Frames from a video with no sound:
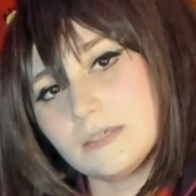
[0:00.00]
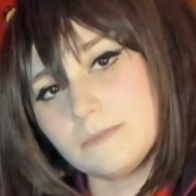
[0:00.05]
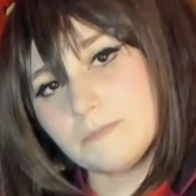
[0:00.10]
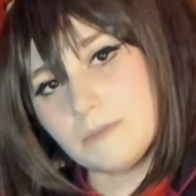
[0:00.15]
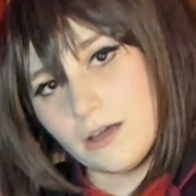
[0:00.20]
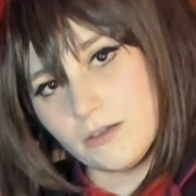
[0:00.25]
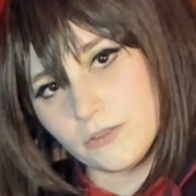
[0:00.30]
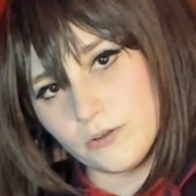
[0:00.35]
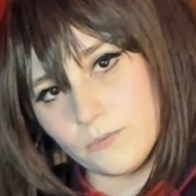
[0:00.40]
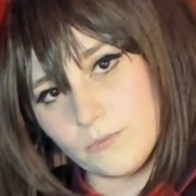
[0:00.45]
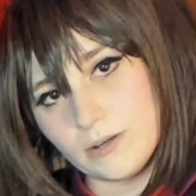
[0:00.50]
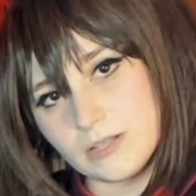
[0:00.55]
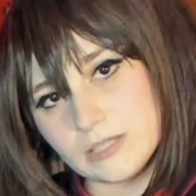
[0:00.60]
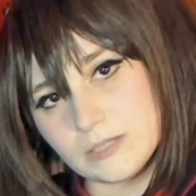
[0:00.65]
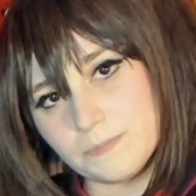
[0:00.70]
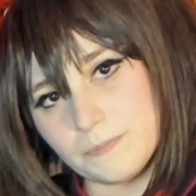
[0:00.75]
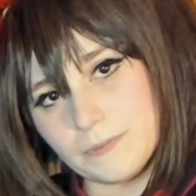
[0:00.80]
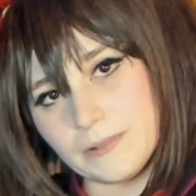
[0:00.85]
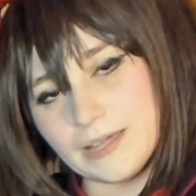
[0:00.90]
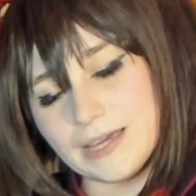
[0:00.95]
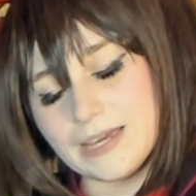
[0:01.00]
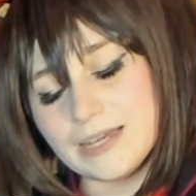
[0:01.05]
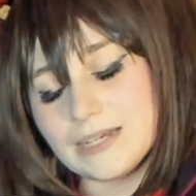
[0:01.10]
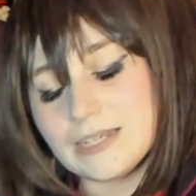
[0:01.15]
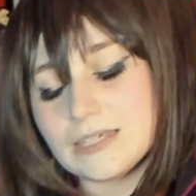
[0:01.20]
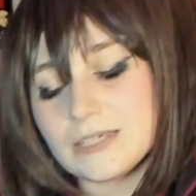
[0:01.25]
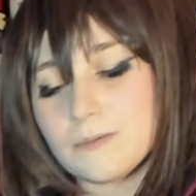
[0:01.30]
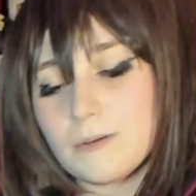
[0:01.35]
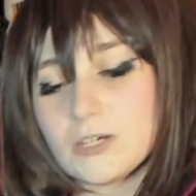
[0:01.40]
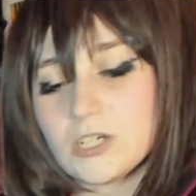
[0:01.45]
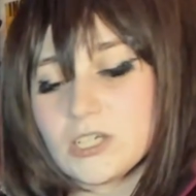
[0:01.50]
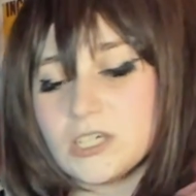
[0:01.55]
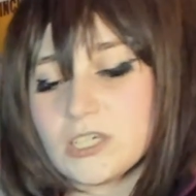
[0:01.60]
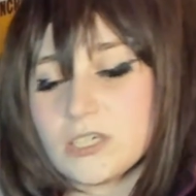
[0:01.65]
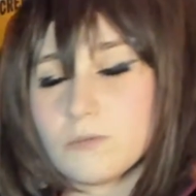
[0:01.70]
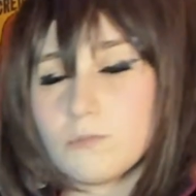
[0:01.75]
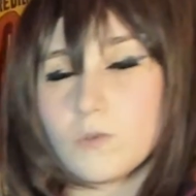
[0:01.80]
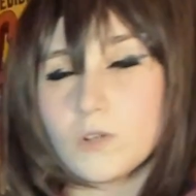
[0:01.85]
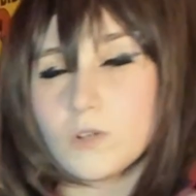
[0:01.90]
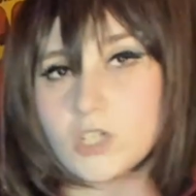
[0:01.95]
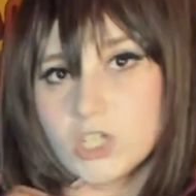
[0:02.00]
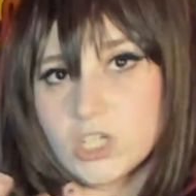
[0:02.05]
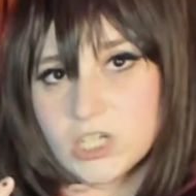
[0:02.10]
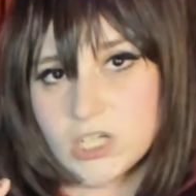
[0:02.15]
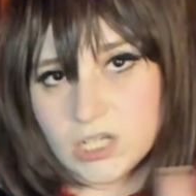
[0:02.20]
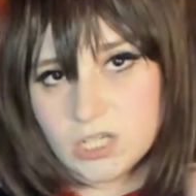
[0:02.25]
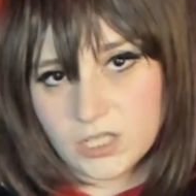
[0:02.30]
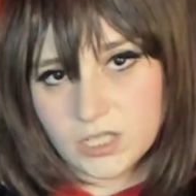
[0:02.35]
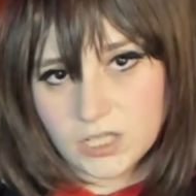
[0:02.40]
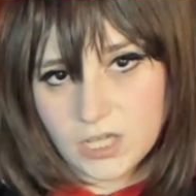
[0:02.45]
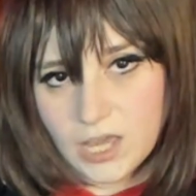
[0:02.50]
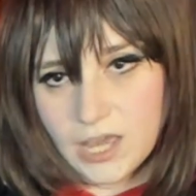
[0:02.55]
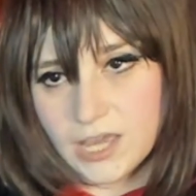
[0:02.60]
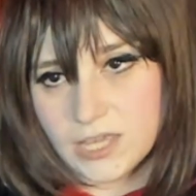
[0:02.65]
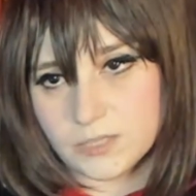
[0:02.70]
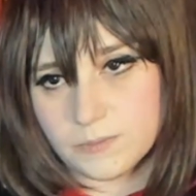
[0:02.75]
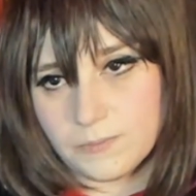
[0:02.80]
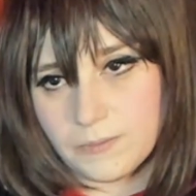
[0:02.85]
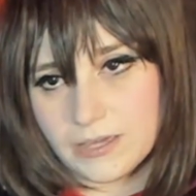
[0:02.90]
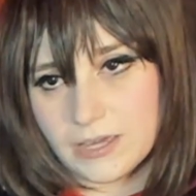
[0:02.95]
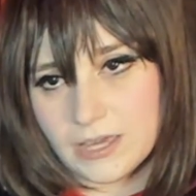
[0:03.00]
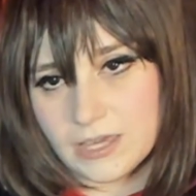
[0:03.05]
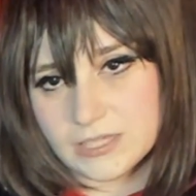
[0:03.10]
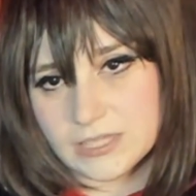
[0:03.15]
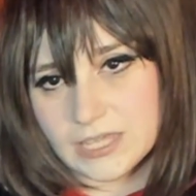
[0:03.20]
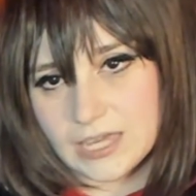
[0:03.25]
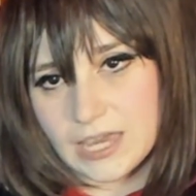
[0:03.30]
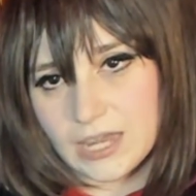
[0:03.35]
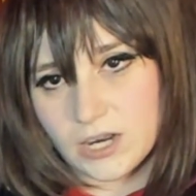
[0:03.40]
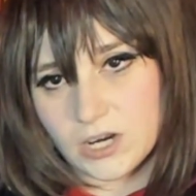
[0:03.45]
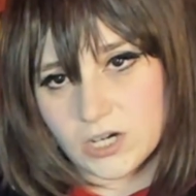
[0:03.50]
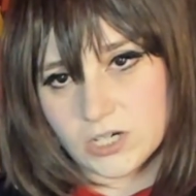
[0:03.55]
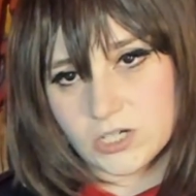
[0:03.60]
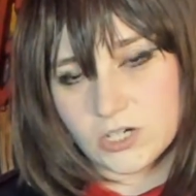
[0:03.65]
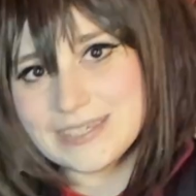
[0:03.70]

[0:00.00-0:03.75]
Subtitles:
other ones planned, especially some more chill cosplay as the characters.